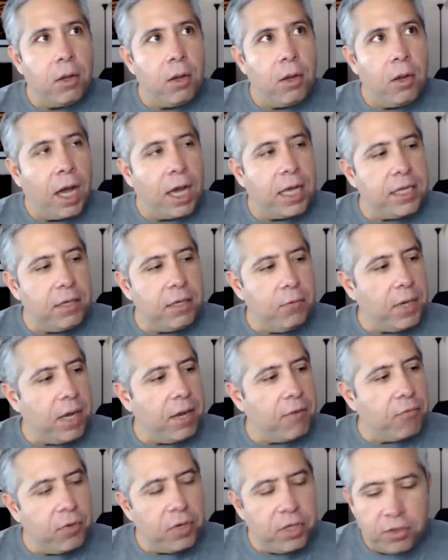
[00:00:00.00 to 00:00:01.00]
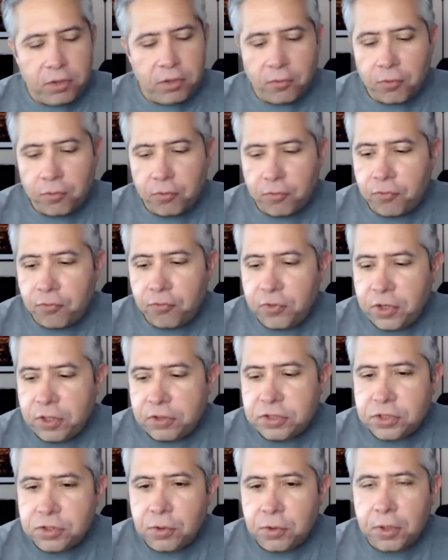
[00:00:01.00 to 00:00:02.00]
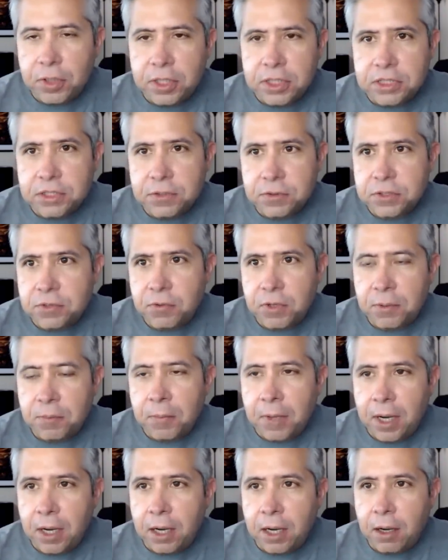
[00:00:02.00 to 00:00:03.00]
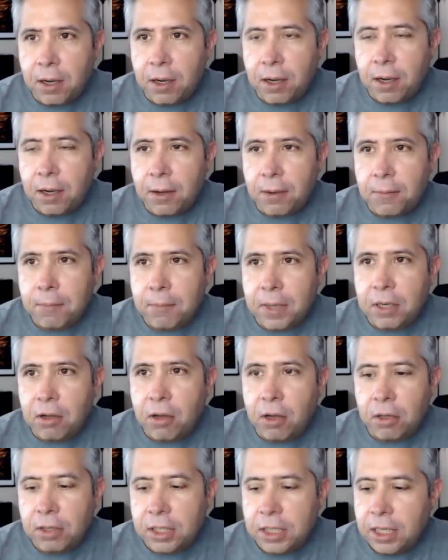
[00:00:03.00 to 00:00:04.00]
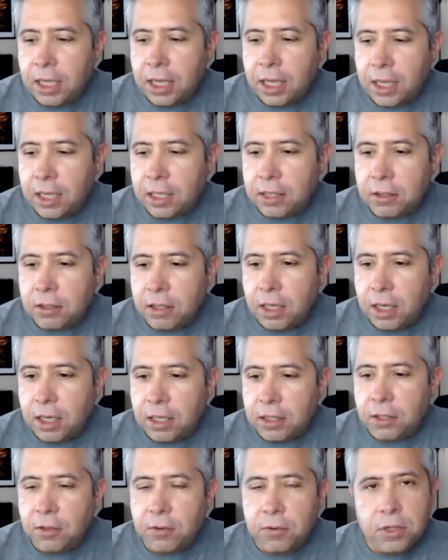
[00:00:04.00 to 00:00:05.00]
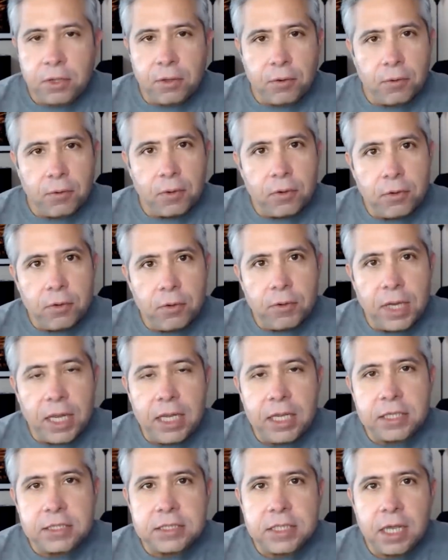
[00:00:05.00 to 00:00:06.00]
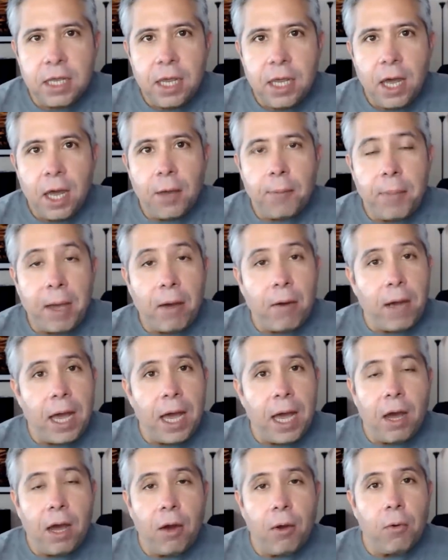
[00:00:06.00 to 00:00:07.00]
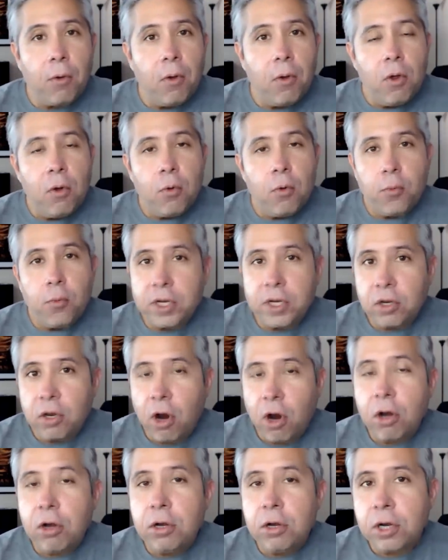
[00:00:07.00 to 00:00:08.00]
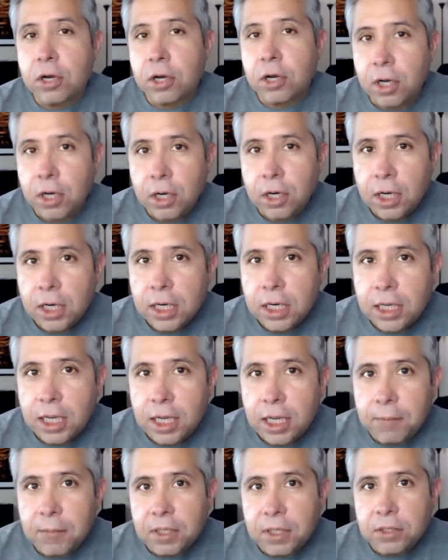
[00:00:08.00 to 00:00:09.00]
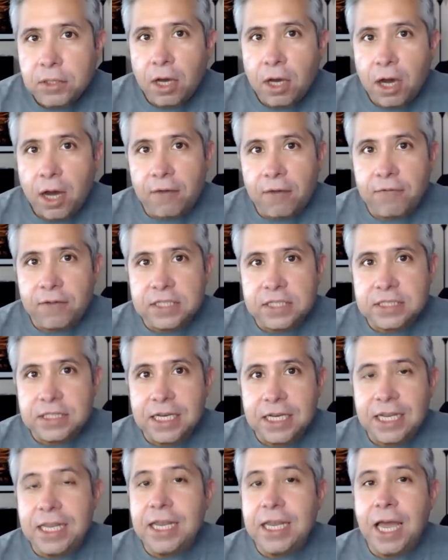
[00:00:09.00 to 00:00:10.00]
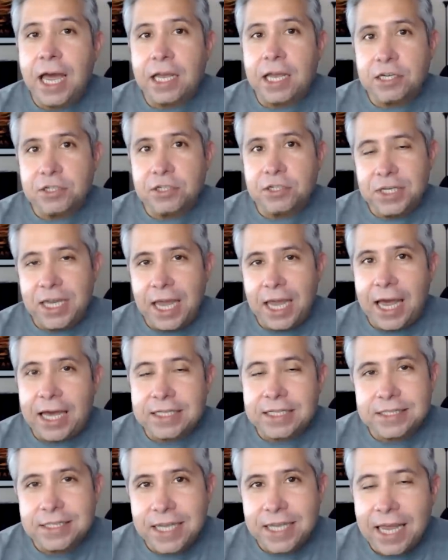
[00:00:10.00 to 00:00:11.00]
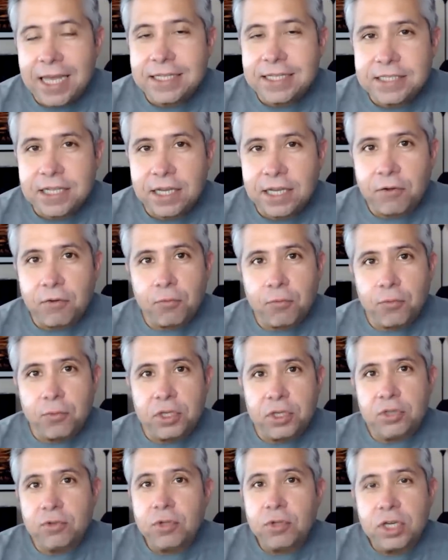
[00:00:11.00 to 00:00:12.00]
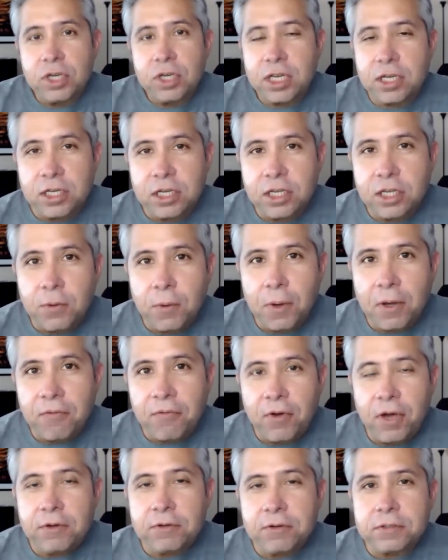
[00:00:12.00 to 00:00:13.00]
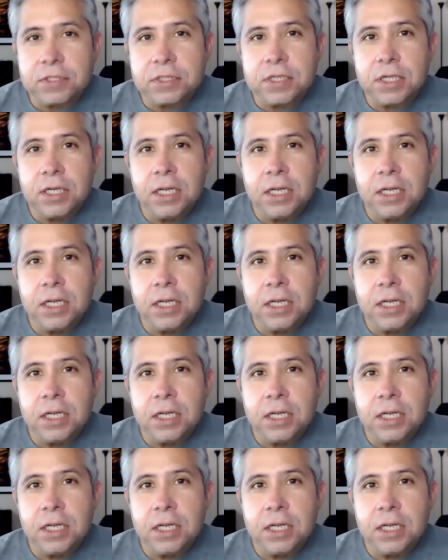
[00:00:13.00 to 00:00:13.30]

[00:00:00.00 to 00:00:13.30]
I think we have one of the few stories that was written by uh, my colleague An- Antonio Huneeus about how when Carter came into office and he actually asked NASA, Will you look into UFOs?